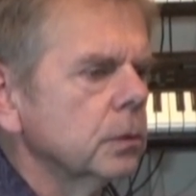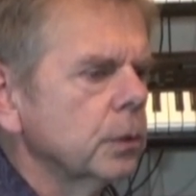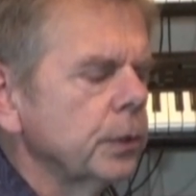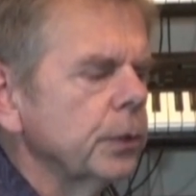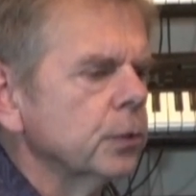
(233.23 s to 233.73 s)

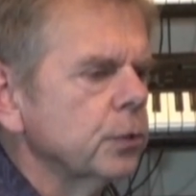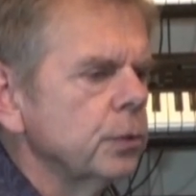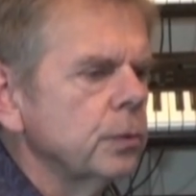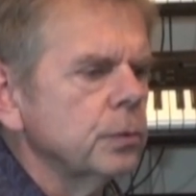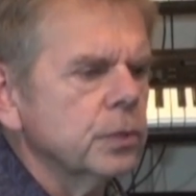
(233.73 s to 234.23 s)
earlier
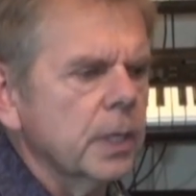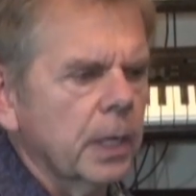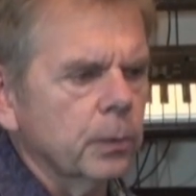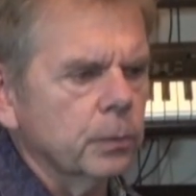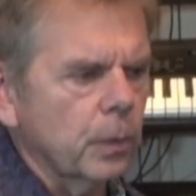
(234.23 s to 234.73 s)
tunes that
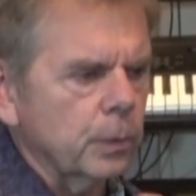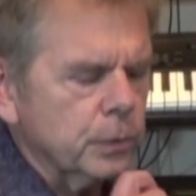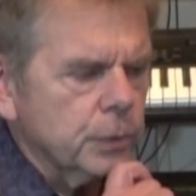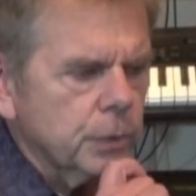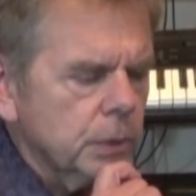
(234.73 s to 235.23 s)
I
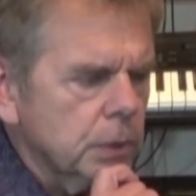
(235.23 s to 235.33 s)
wrote